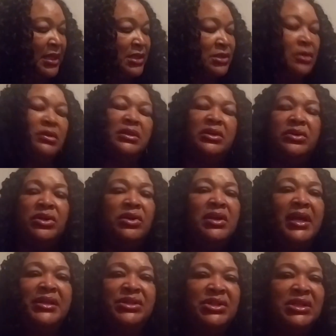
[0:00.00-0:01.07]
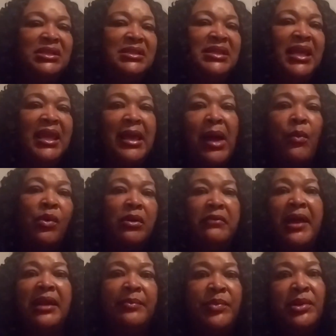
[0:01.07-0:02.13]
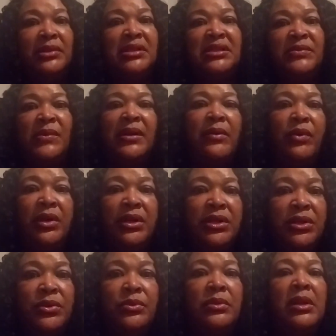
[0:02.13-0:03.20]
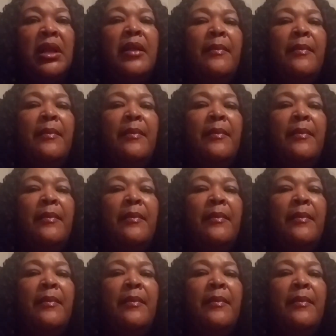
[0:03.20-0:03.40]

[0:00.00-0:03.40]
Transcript: So you're not just saying, I want to write a book. This is what I want to do.